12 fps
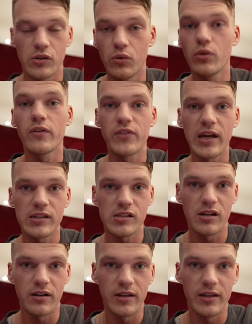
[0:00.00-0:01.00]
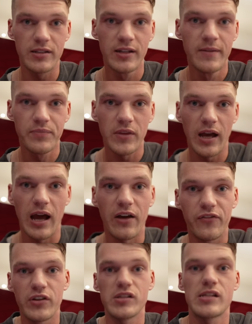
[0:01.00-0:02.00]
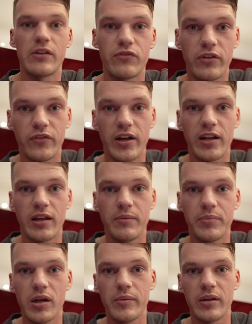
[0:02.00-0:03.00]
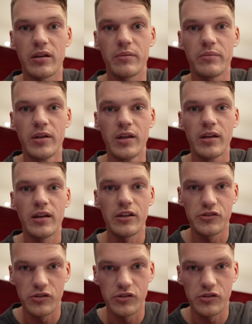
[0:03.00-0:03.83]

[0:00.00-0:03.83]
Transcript: And all of that started at our first ever event in Birmingham in